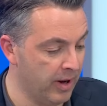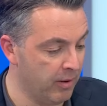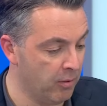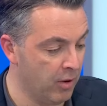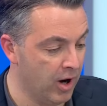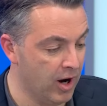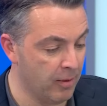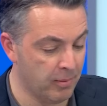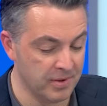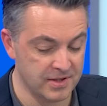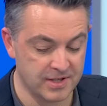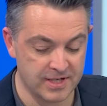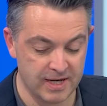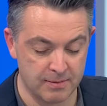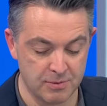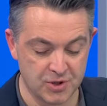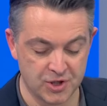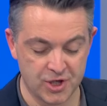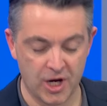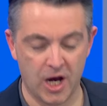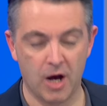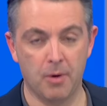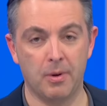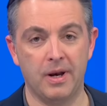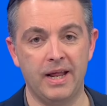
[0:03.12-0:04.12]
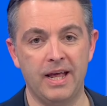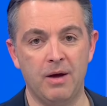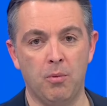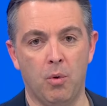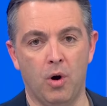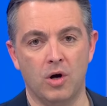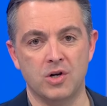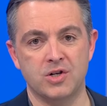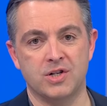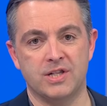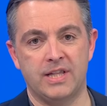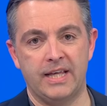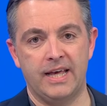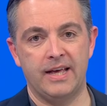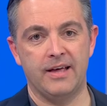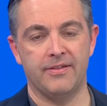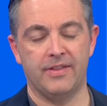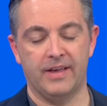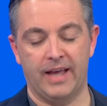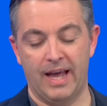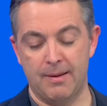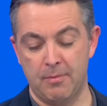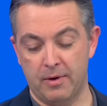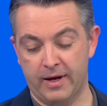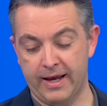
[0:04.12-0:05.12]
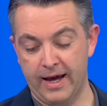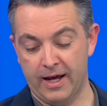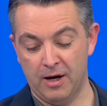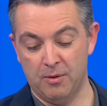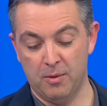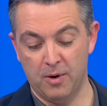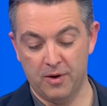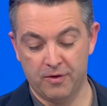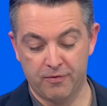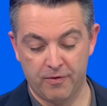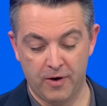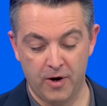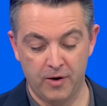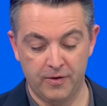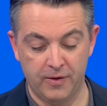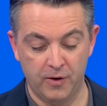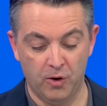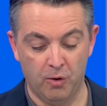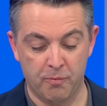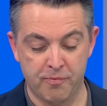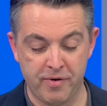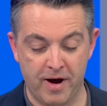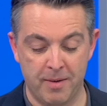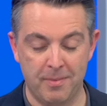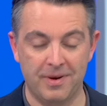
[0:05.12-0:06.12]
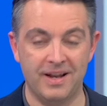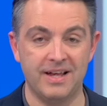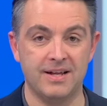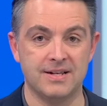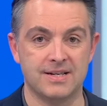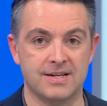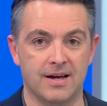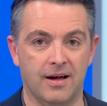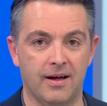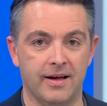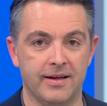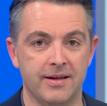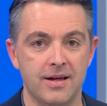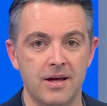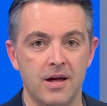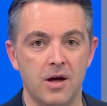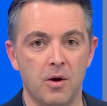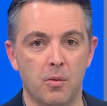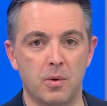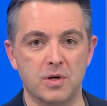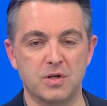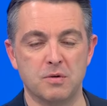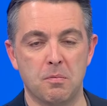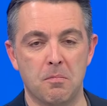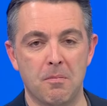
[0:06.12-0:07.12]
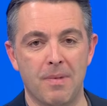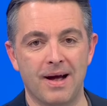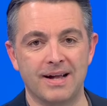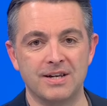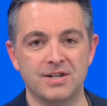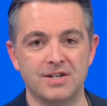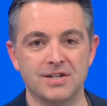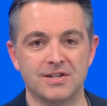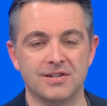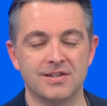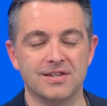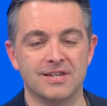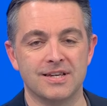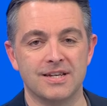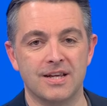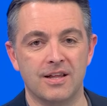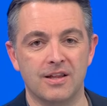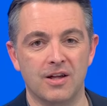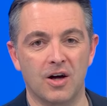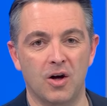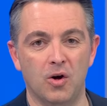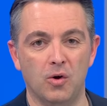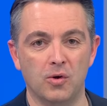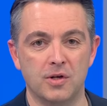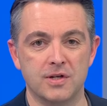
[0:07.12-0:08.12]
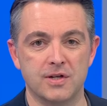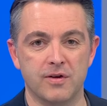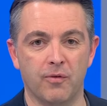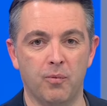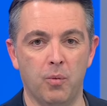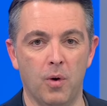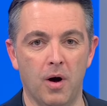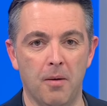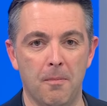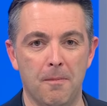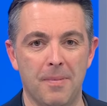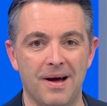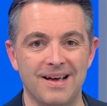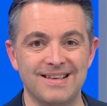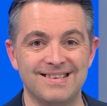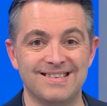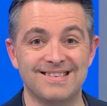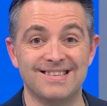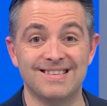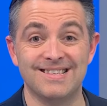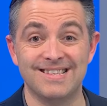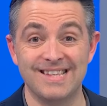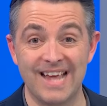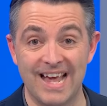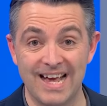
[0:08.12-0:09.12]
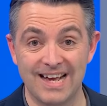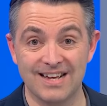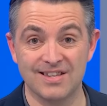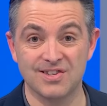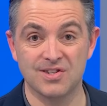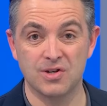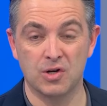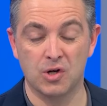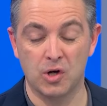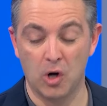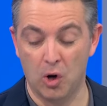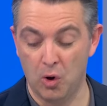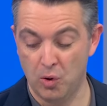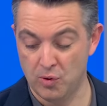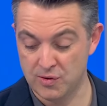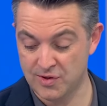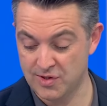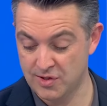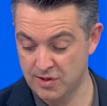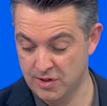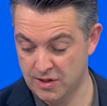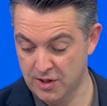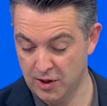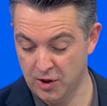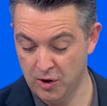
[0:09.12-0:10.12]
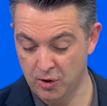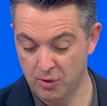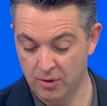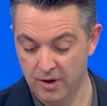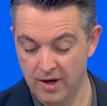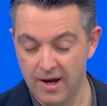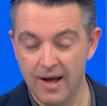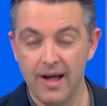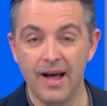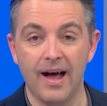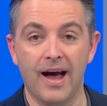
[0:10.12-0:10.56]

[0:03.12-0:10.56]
word with Tim Sherwood. He watched the game at Kenilworth Road, the all-Premier League tie, which Manchester City, the holders, have won by 6-2.